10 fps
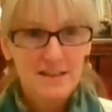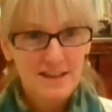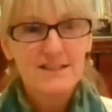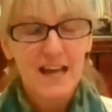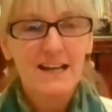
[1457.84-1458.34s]

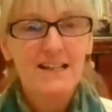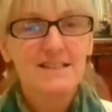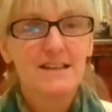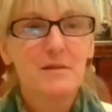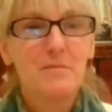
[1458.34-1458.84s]
this
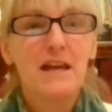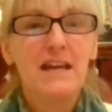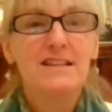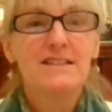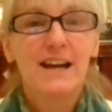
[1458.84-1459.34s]
text as a
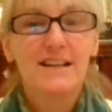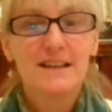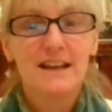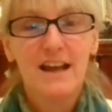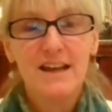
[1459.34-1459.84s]
main
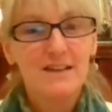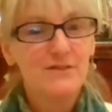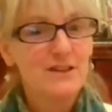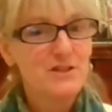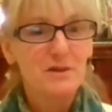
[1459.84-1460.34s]
text that any
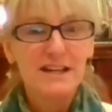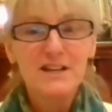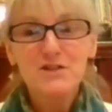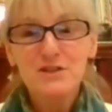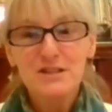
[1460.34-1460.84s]
of us who are
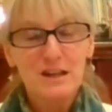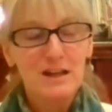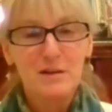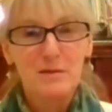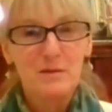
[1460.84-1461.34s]

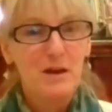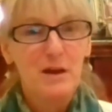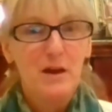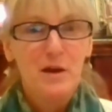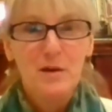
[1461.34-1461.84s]
interested in
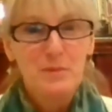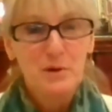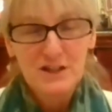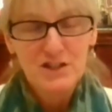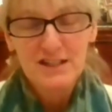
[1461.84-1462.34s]

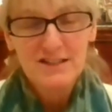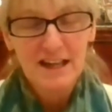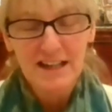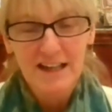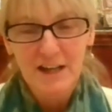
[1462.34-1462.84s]

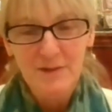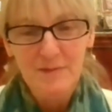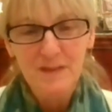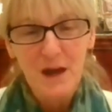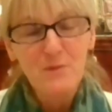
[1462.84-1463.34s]
bodhicitta,
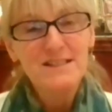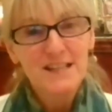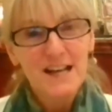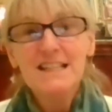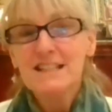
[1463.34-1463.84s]
that we
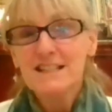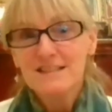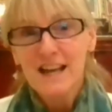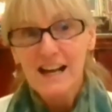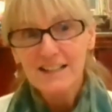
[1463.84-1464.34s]
study
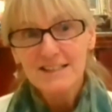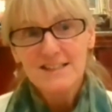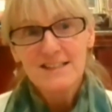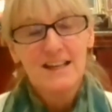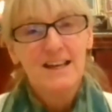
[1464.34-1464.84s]
this
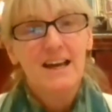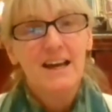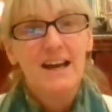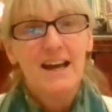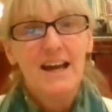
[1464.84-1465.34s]
text.
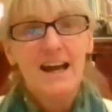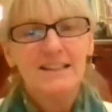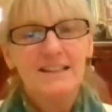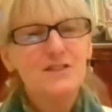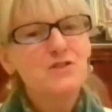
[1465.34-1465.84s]

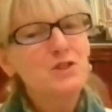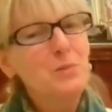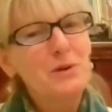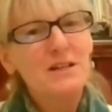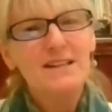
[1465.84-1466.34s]
And it's
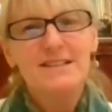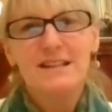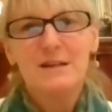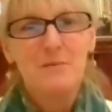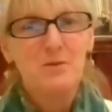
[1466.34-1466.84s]
super
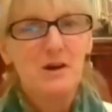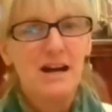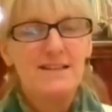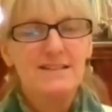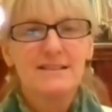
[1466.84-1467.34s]
easy to
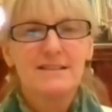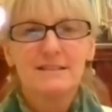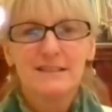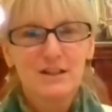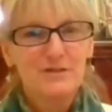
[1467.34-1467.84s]
memorize
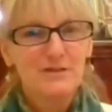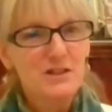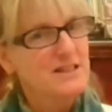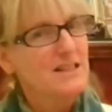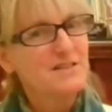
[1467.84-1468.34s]
little
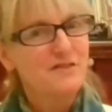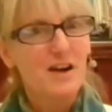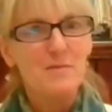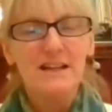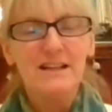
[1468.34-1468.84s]
verses
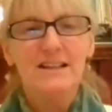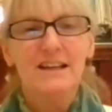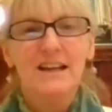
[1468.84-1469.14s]
from it.